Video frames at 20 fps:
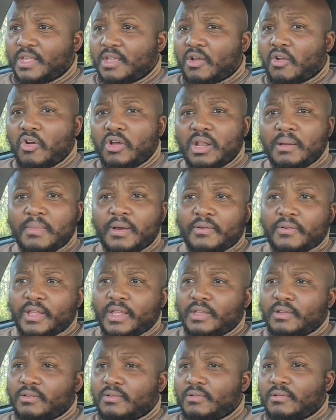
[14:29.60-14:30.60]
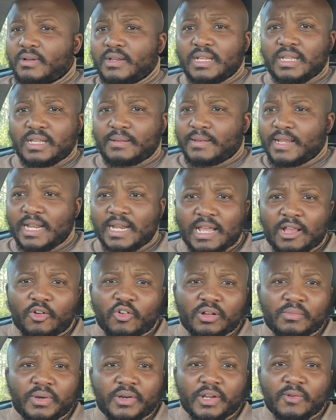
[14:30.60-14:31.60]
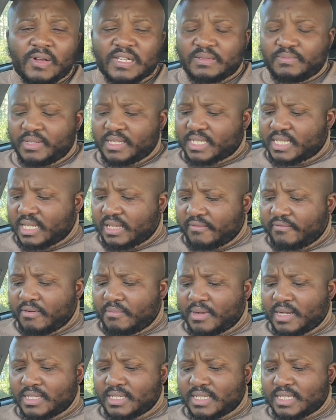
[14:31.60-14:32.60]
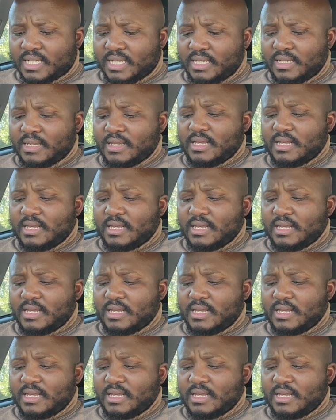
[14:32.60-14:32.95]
Conor Murray, you know, a player like Conor Murray was missing for Munster.